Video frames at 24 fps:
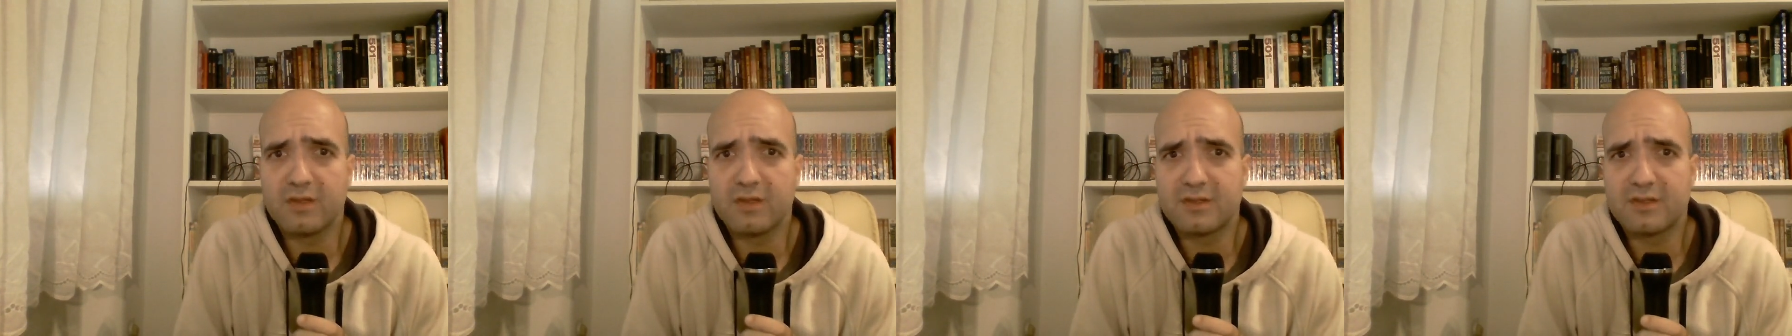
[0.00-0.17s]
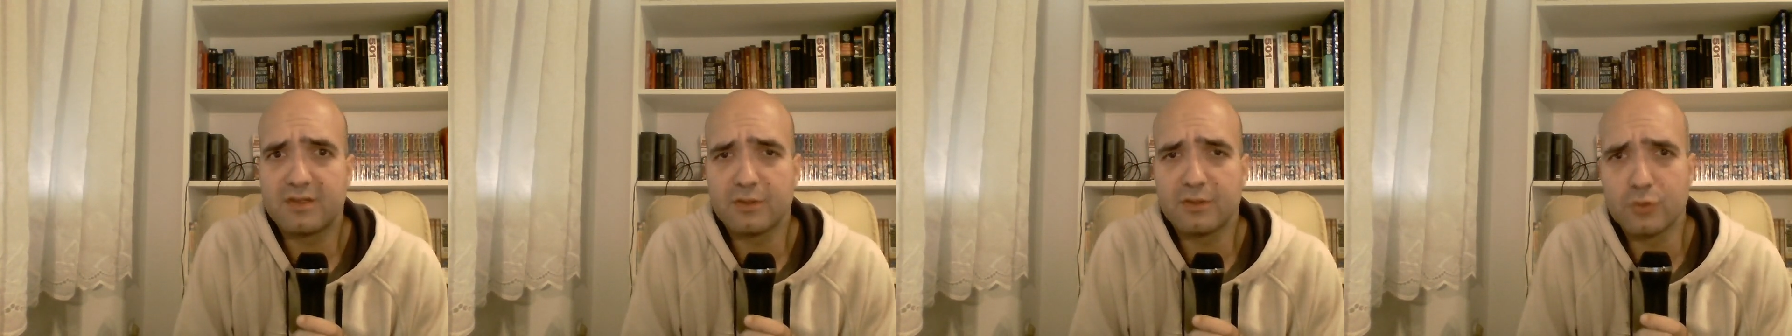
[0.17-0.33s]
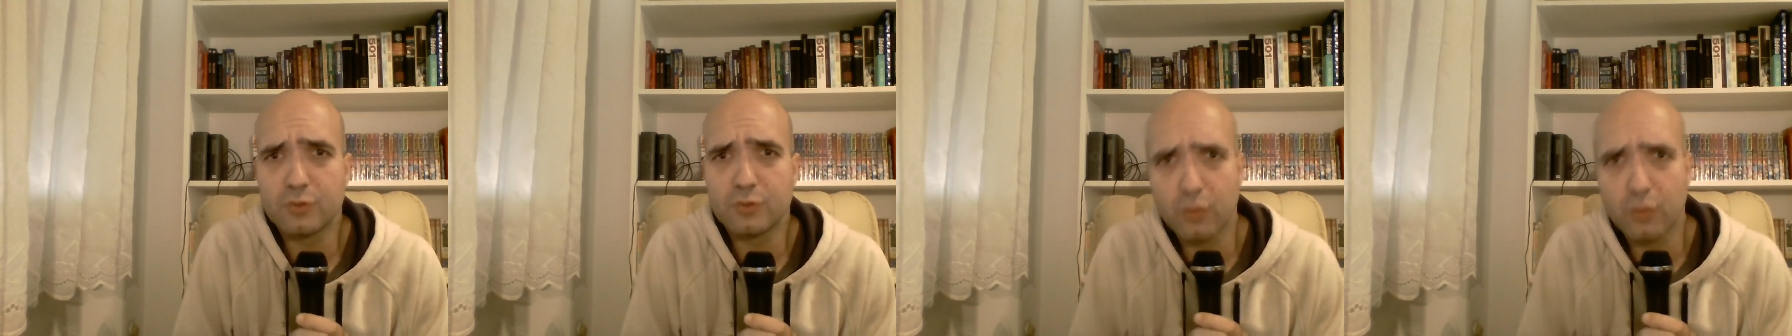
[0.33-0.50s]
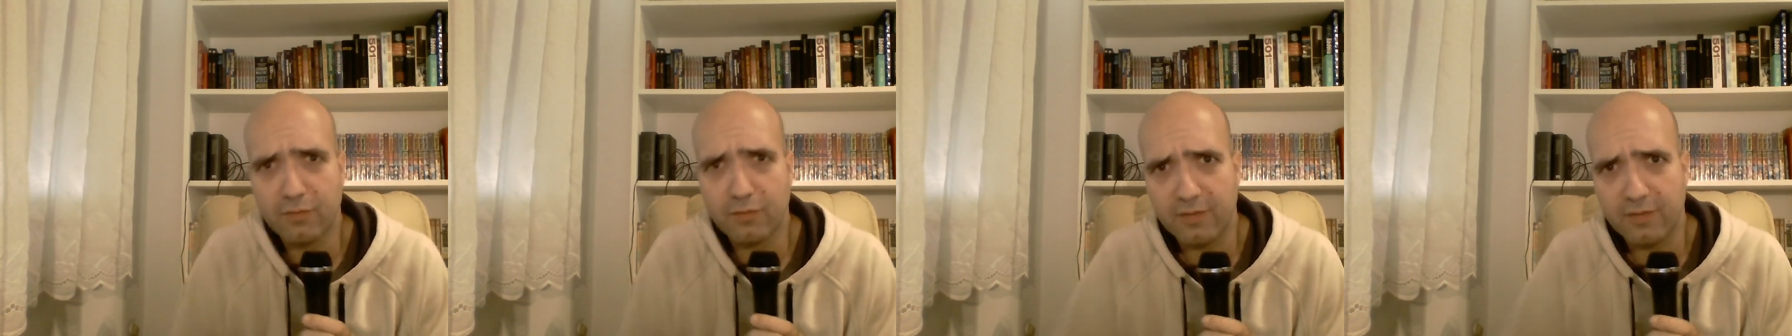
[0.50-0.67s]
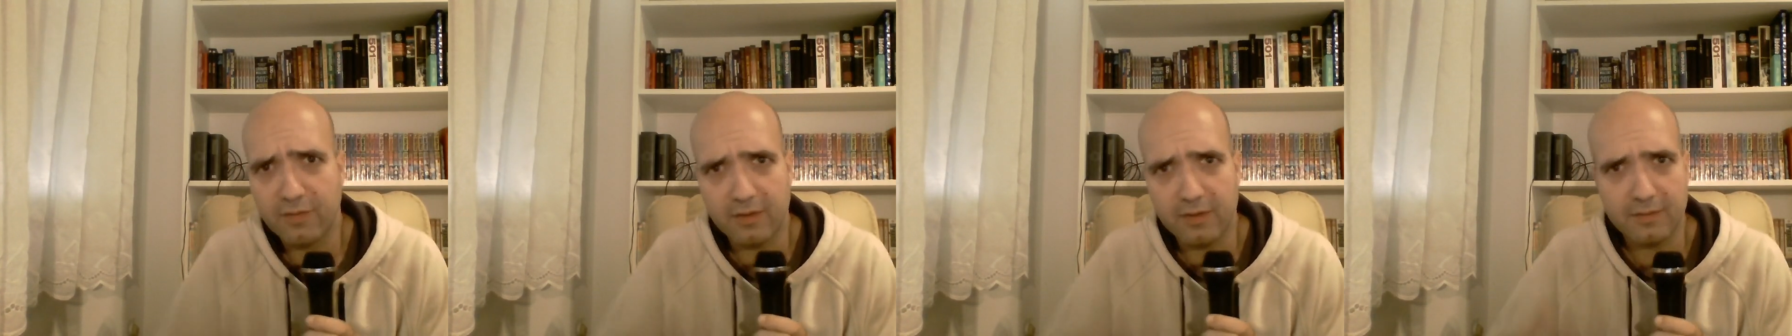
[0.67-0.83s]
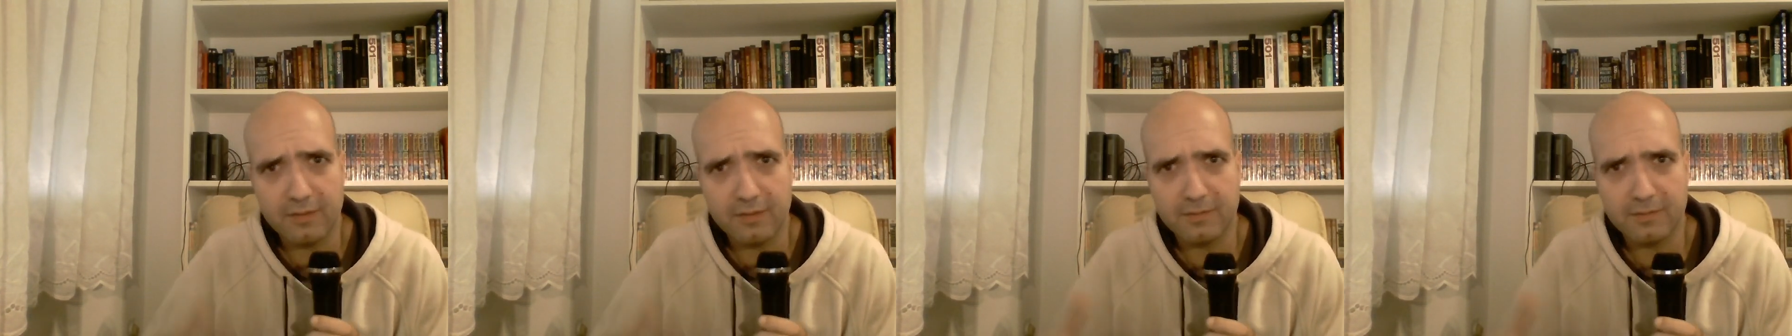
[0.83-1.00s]
didn't see
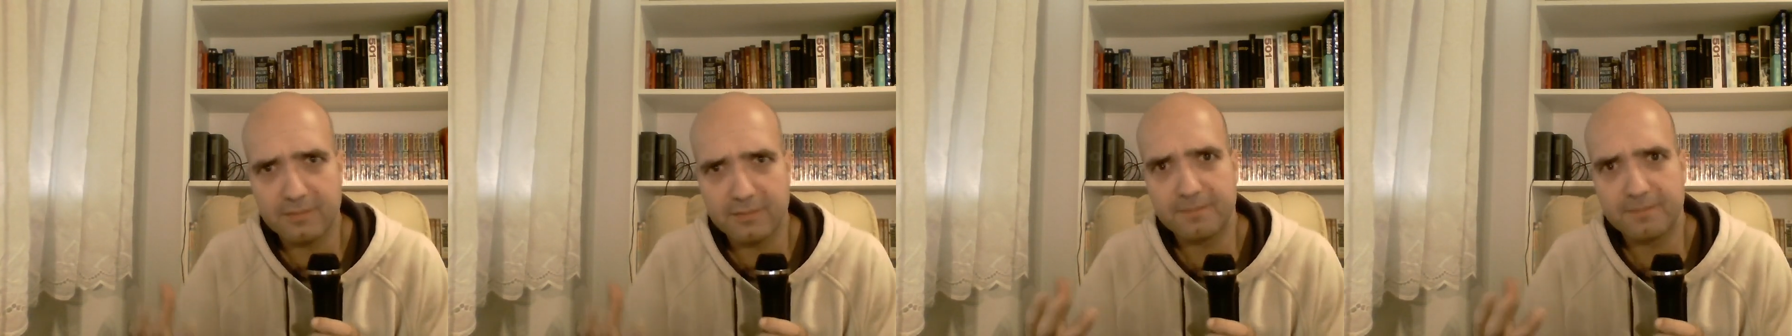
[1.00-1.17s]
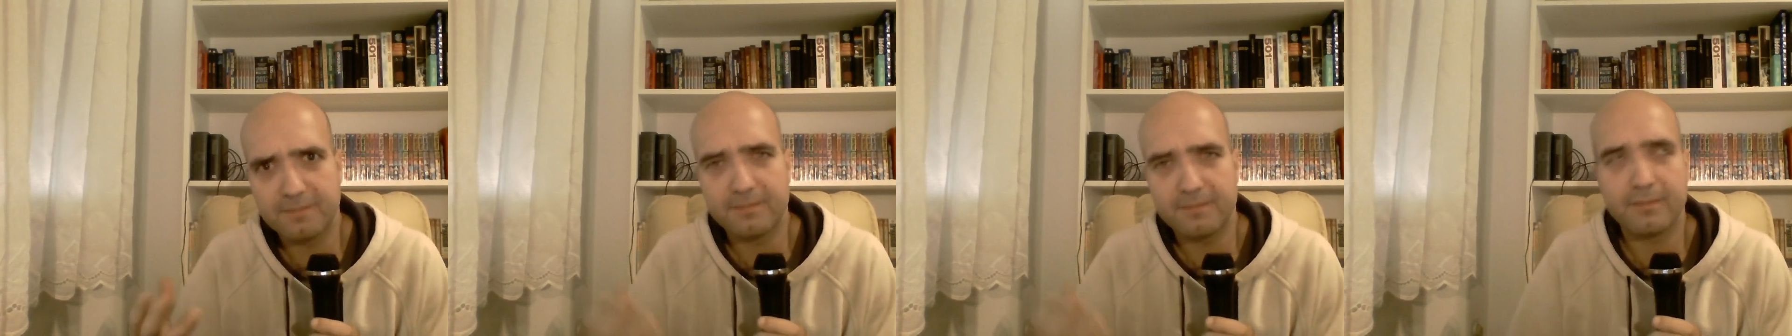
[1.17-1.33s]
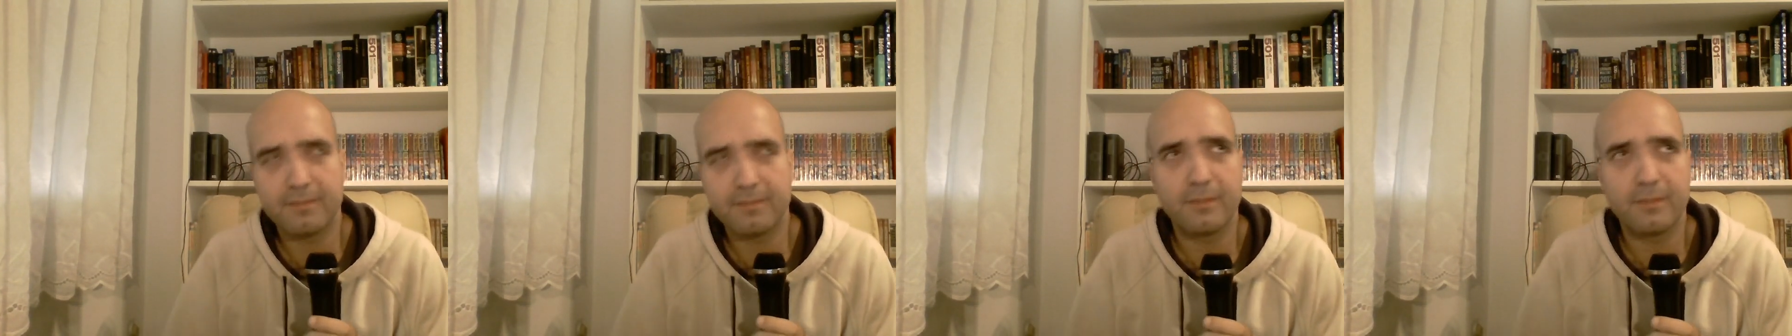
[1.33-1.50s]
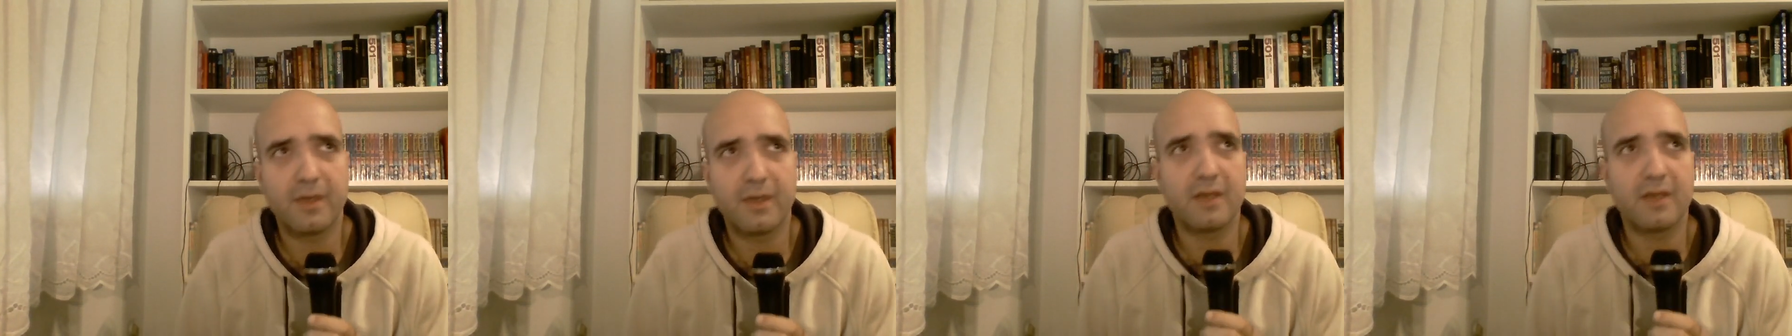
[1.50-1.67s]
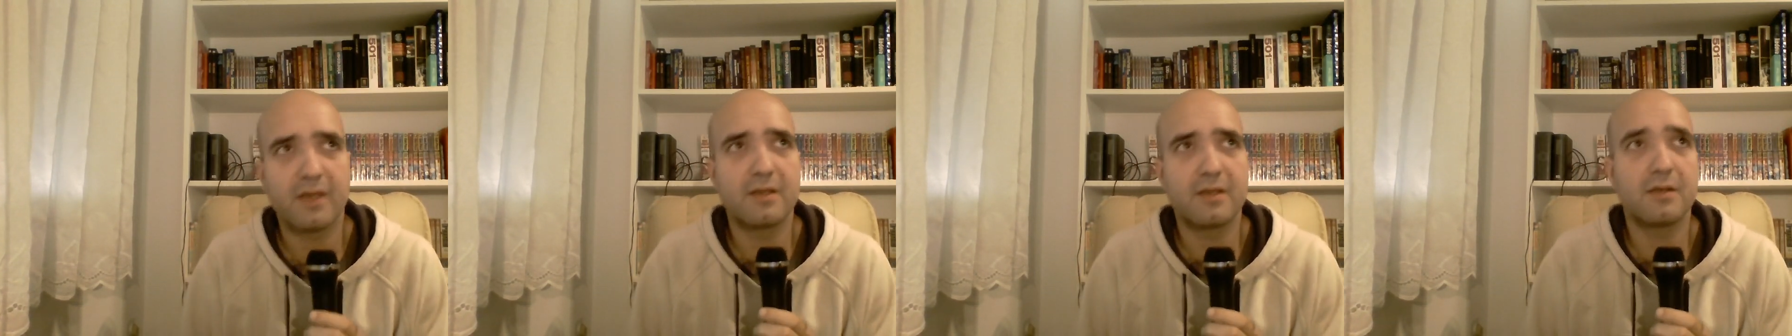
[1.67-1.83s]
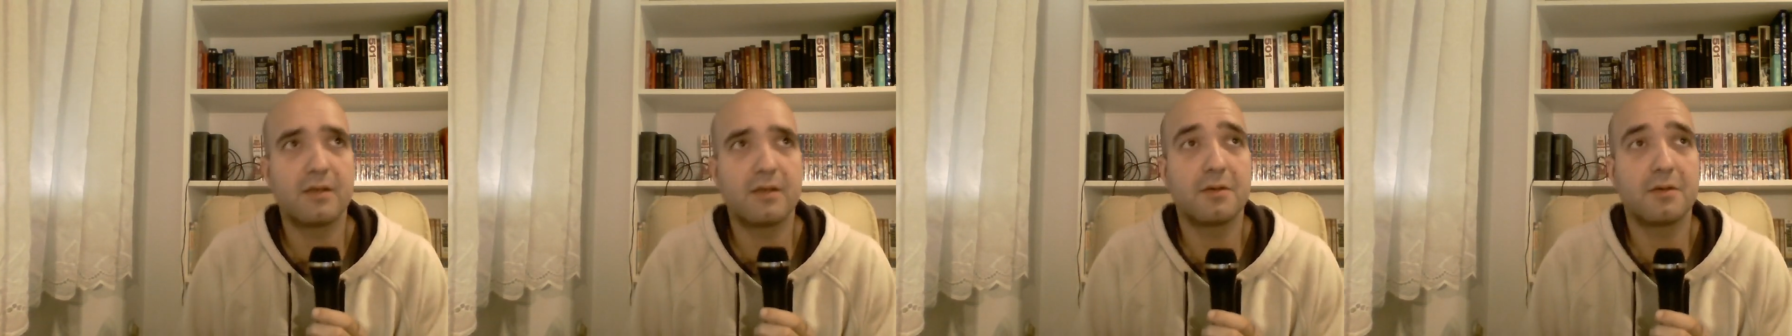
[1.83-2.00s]
Luffy,
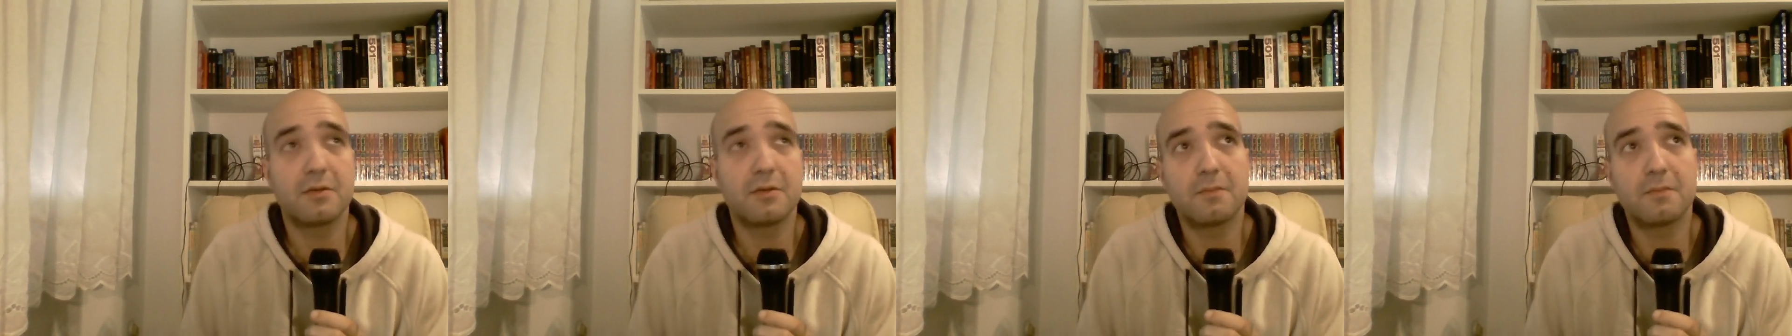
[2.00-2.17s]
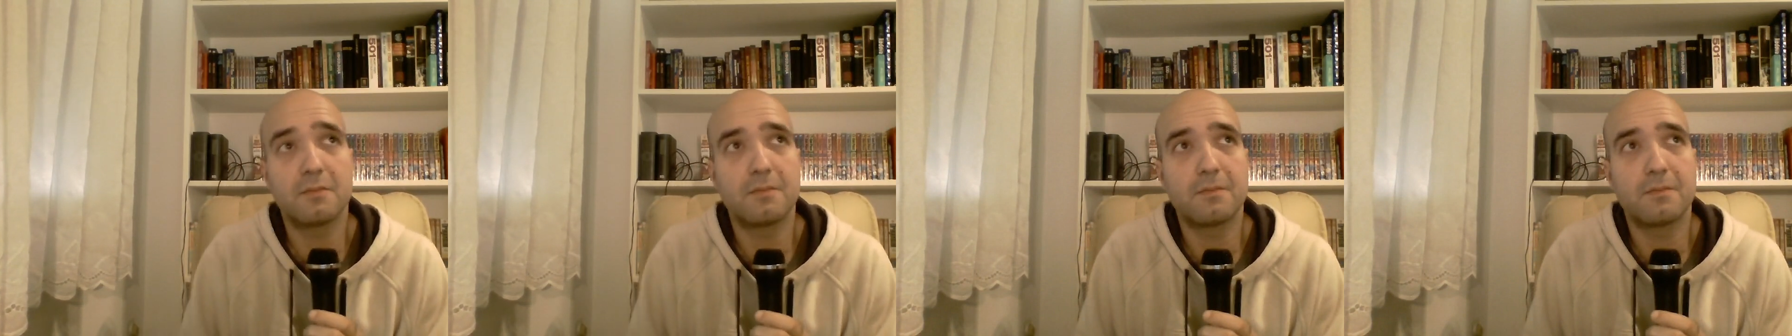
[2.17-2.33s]
but